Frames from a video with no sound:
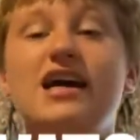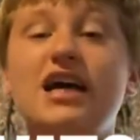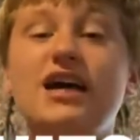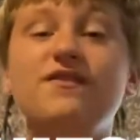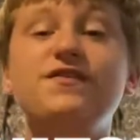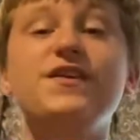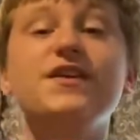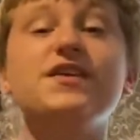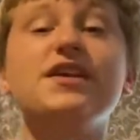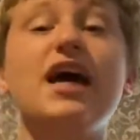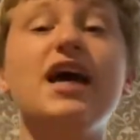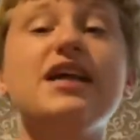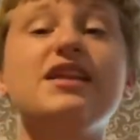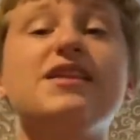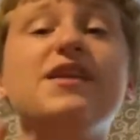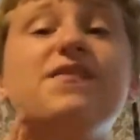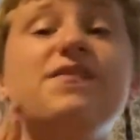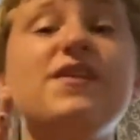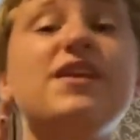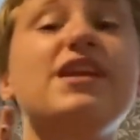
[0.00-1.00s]
If you liked
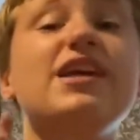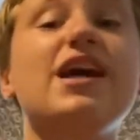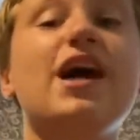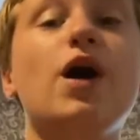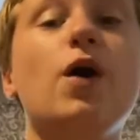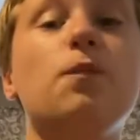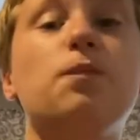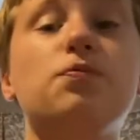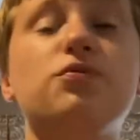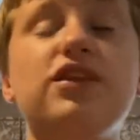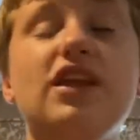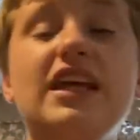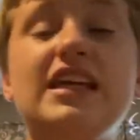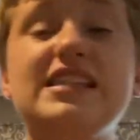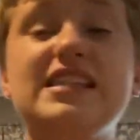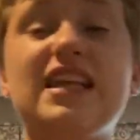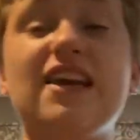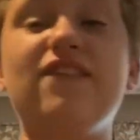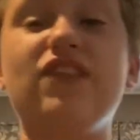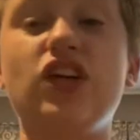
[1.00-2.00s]
the video, please
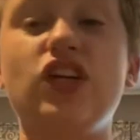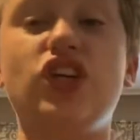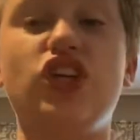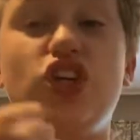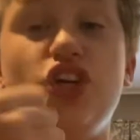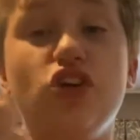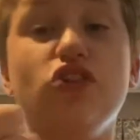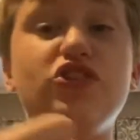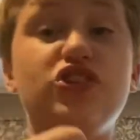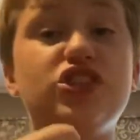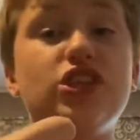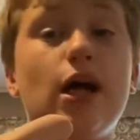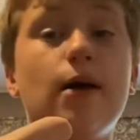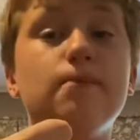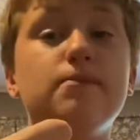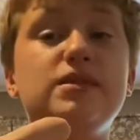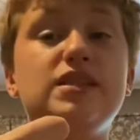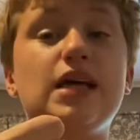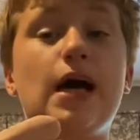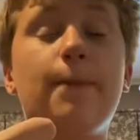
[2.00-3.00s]
give a huge
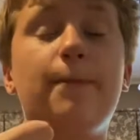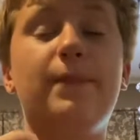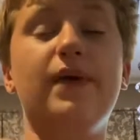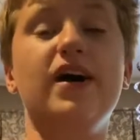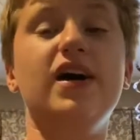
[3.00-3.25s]
thumbs up.